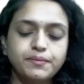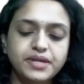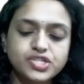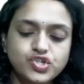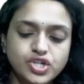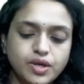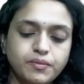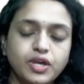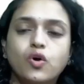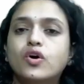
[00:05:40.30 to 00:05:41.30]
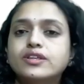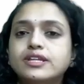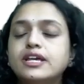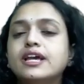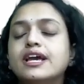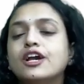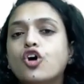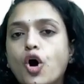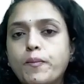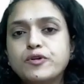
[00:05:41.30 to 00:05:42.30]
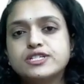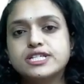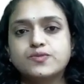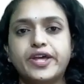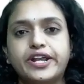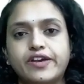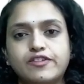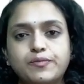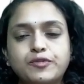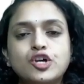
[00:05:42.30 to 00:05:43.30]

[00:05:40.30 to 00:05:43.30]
BIS GME or the composites were developed.